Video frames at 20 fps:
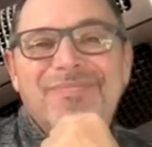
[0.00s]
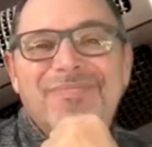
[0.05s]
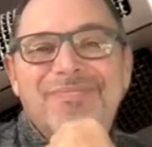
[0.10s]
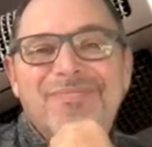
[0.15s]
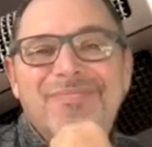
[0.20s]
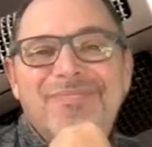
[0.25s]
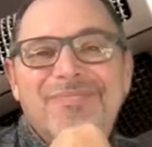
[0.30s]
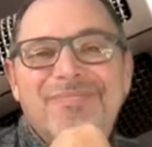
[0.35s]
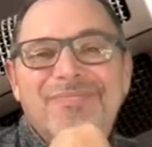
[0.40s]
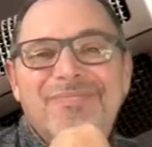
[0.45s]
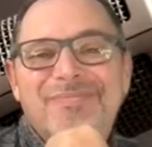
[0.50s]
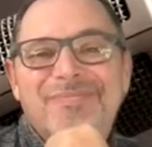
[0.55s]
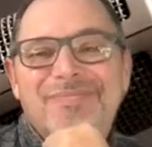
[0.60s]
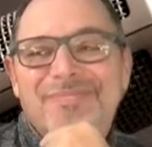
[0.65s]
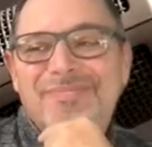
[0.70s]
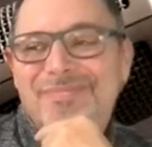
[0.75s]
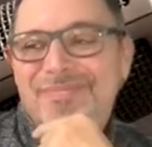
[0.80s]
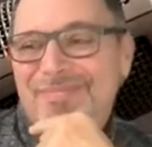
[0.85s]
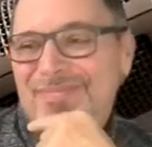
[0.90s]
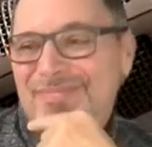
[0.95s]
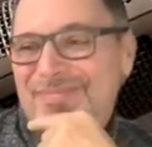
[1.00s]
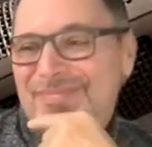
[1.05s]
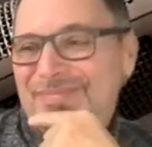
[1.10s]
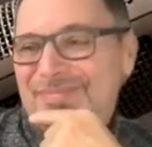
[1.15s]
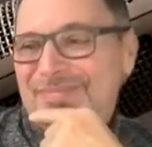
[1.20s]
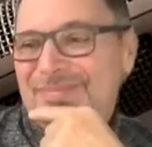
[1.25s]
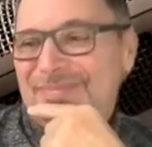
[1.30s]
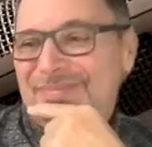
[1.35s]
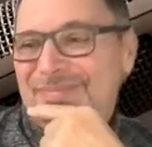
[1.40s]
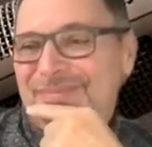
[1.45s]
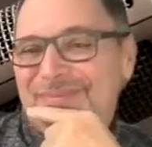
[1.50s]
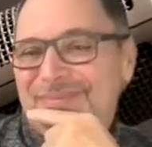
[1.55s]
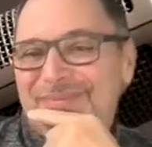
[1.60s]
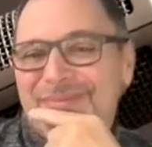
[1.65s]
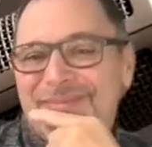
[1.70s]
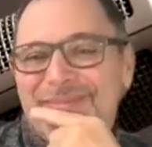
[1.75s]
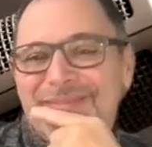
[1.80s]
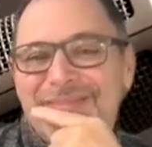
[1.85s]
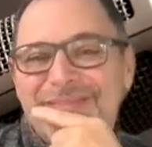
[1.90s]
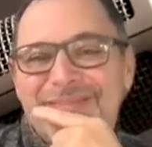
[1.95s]

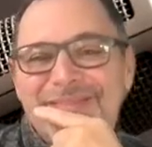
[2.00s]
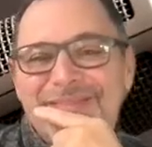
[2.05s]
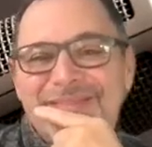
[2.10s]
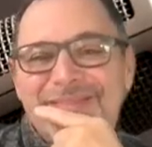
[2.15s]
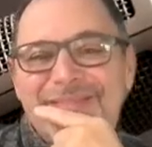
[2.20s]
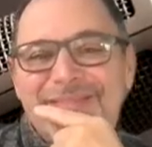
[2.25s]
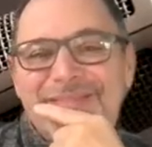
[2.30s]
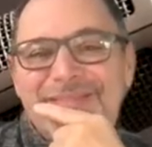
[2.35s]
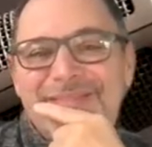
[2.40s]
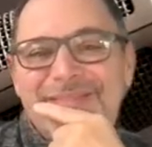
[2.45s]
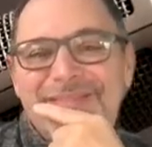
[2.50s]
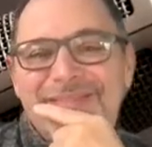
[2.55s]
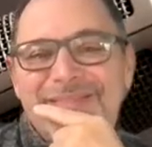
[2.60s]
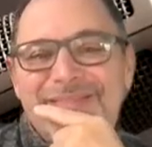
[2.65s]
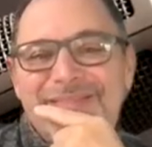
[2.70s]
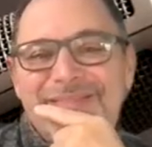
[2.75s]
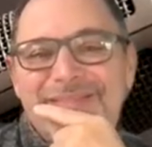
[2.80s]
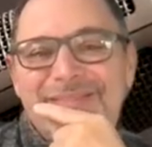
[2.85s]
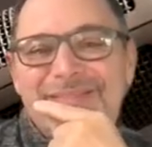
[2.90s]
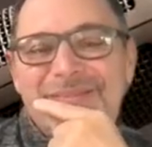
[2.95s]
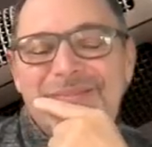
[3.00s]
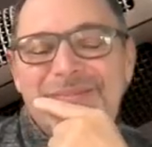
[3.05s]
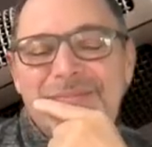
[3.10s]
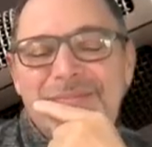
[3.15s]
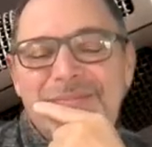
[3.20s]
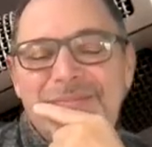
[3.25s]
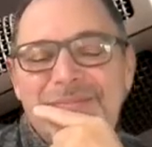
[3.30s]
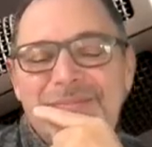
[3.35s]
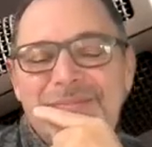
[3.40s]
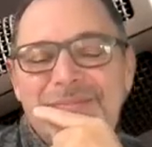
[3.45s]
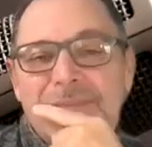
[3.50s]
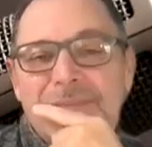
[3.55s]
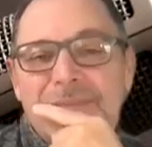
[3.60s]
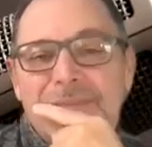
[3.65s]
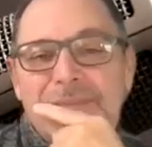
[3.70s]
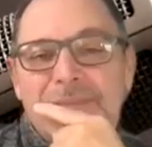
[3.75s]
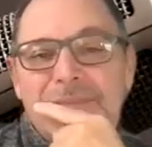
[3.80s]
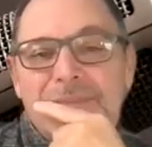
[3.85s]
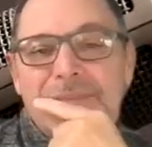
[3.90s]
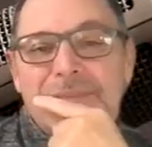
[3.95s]

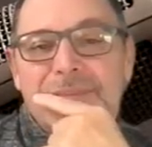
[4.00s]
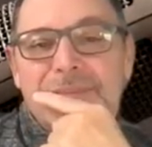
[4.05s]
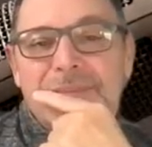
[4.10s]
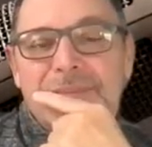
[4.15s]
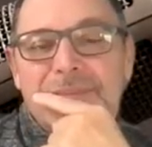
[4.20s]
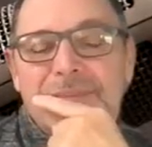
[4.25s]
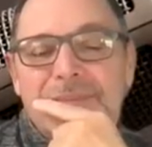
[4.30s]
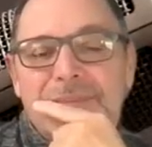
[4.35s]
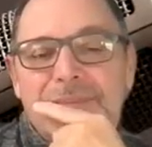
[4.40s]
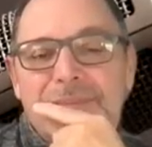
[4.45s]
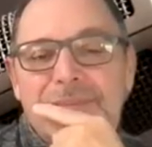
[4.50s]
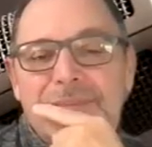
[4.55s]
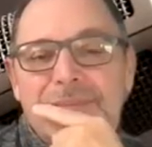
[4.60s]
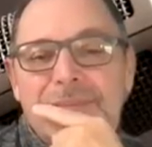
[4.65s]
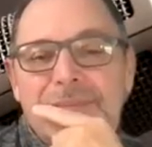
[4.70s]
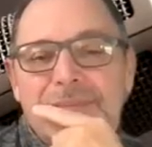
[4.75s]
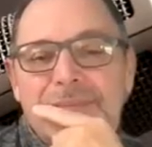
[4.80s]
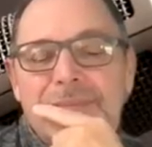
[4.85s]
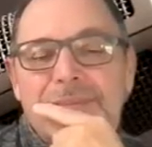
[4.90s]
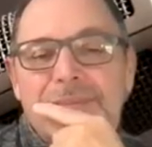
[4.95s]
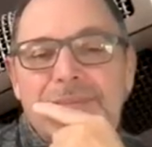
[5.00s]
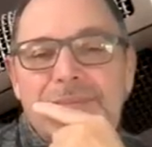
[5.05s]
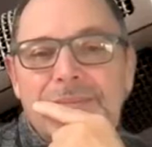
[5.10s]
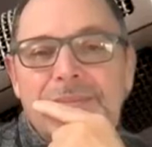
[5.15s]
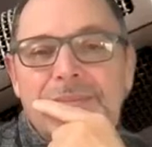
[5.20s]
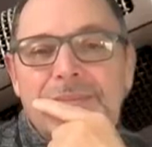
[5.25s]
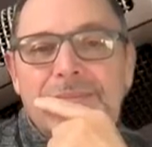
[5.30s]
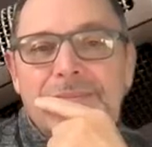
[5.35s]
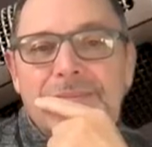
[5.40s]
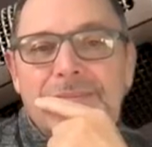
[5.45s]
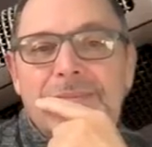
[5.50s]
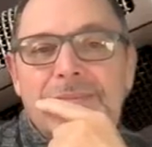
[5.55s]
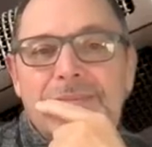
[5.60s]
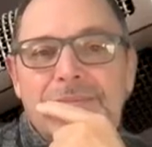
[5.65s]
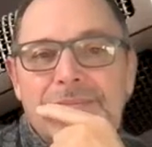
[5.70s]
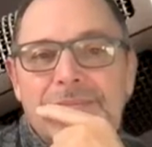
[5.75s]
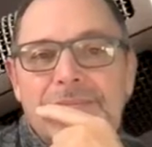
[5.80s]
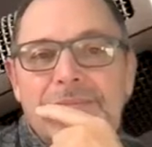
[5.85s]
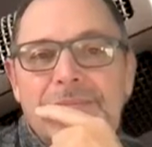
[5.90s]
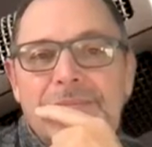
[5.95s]

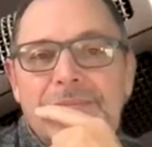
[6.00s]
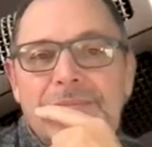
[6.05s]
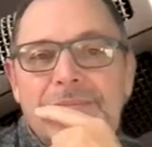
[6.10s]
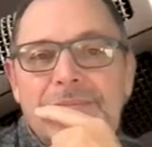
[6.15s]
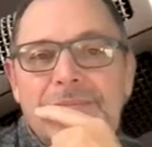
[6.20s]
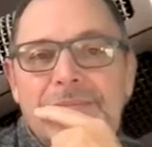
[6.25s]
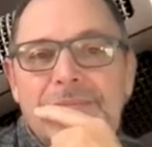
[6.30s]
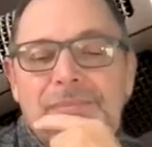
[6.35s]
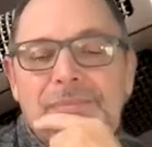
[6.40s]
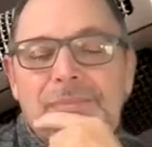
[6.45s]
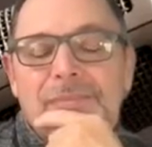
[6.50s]
[no speech]